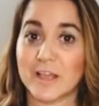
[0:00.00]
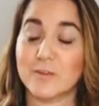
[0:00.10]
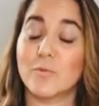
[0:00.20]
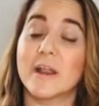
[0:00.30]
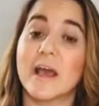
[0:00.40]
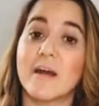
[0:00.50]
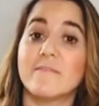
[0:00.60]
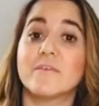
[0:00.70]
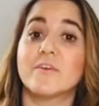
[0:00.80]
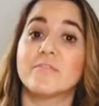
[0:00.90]
And
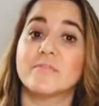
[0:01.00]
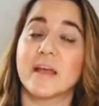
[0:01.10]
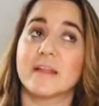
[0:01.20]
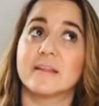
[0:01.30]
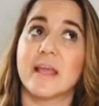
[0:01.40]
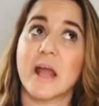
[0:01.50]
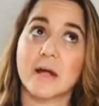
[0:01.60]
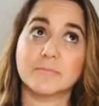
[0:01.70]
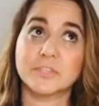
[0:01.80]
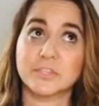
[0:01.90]
whatever that
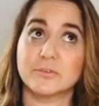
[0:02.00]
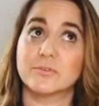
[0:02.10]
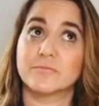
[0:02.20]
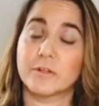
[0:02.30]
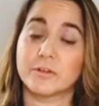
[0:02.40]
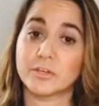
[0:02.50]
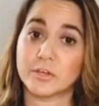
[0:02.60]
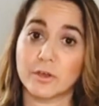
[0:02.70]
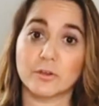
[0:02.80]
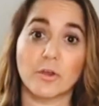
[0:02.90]
helps you to feel
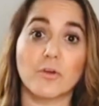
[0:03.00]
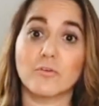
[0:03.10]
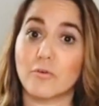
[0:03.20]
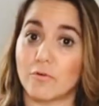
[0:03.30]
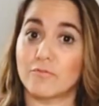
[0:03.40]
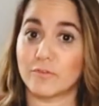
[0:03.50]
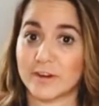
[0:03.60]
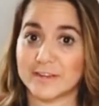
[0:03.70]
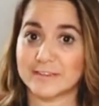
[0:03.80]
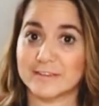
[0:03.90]
good, go for
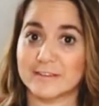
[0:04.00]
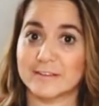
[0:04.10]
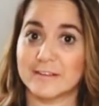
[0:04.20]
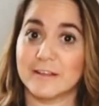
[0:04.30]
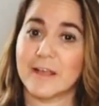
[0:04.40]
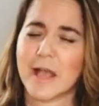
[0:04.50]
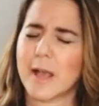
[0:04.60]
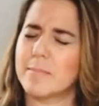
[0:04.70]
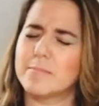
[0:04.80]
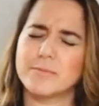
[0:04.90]
it.
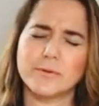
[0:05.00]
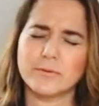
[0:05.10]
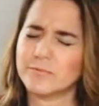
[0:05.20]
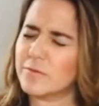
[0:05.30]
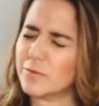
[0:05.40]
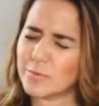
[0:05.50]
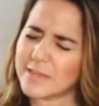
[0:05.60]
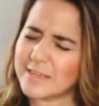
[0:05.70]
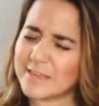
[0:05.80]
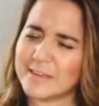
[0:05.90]
Have a beautiful
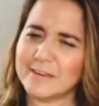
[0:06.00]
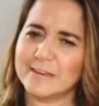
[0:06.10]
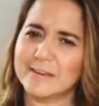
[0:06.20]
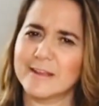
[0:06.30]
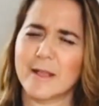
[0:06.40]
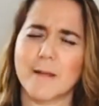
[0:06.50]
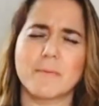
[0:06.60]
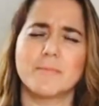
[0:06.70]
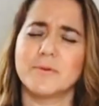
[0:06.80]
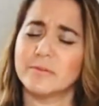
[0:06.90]
weekend. Have
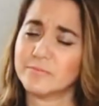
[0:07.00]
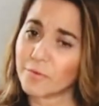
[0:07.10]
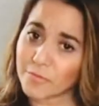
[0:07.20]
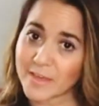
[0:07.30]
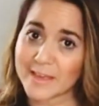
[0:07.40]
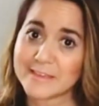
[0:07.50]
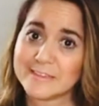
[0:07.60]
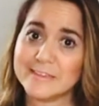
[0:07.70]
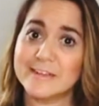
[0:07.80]
a beautiful day.